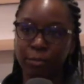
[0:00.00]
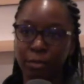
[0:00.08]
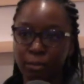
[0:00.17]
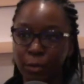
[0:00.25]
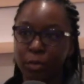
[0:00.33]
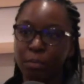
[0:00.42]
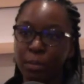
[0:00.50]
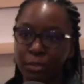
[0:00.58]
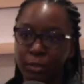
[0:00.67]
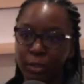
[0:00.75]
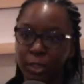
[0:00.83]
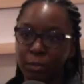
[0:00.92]
from your
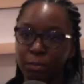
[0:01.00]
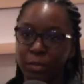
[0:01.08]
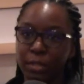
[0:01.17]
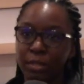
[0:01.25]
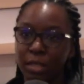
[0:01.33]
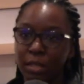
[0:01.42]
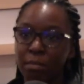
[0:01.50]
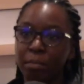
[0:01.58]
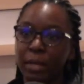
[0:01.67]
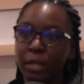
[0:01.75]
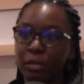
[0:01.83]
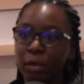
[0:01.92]
personal experience, the
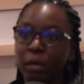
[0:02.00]
impact